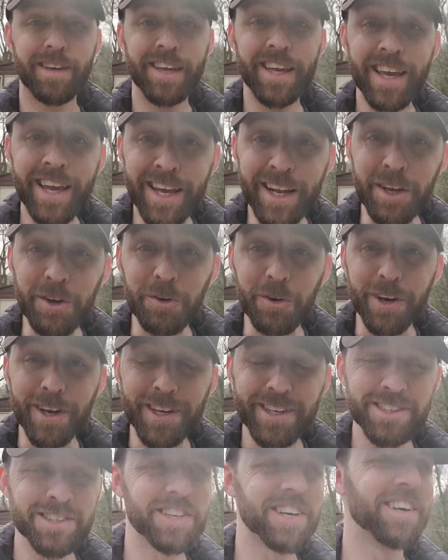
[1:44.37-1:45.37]

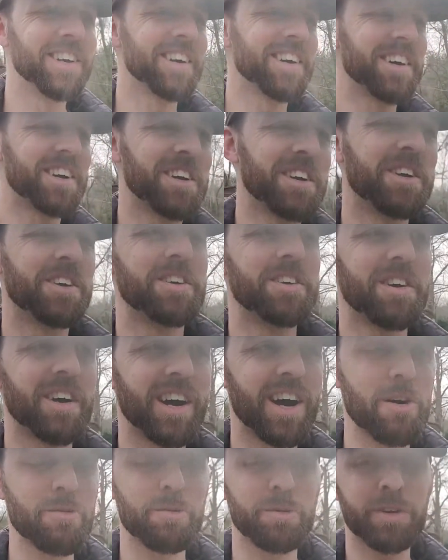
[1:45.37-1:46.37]
Anyways, uh,
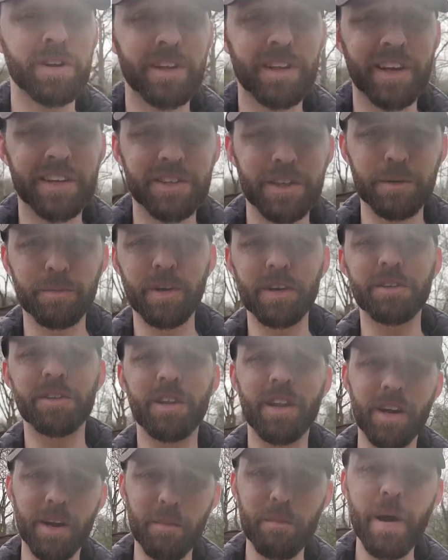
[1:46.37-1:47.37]
I would really like to upgrade to
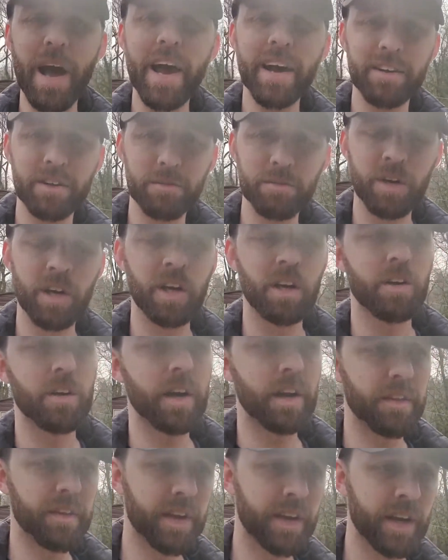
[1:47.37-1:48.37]
like a Magnum or
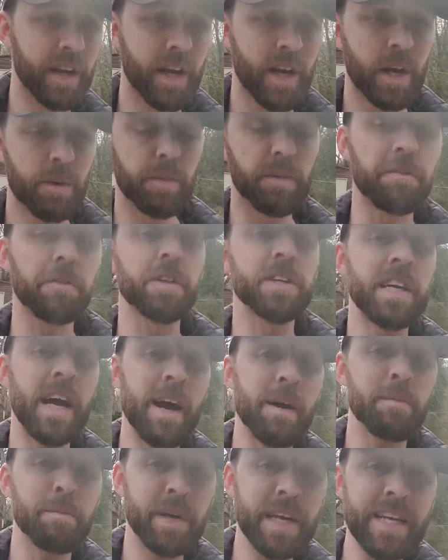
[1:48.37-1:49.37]
anything. But for the
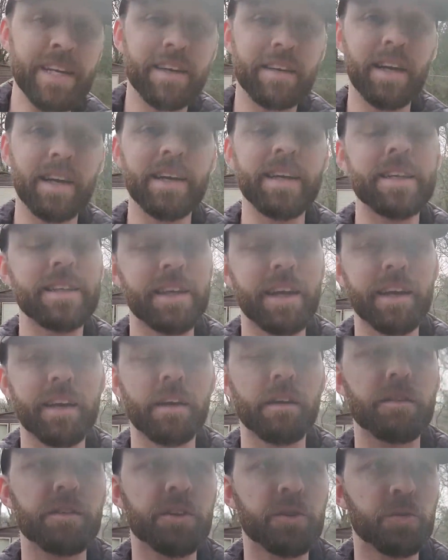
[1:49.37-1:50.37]
time being, I need to take
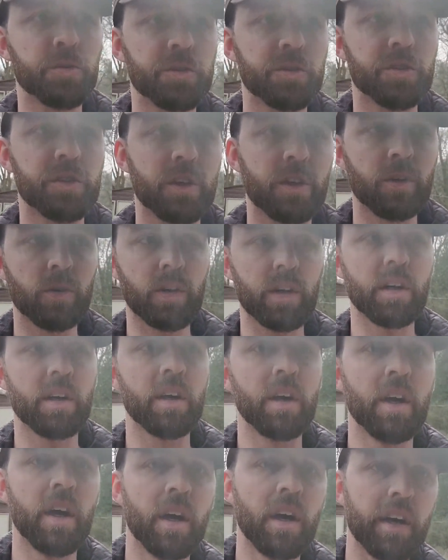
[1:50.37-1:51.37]
care of this one. So uh,
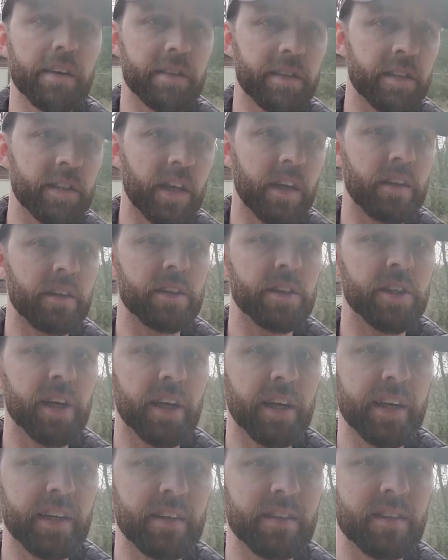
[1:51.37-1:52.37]
I decided to
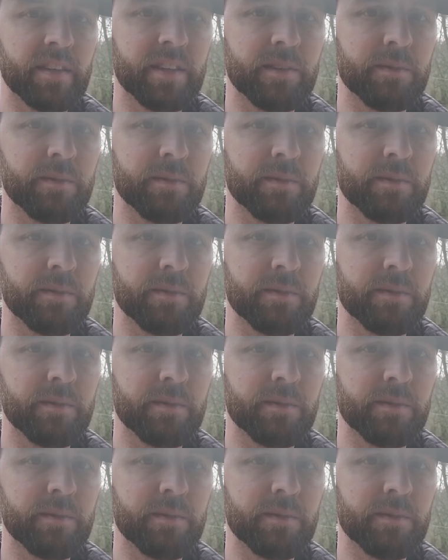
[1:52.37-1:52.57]
check in and see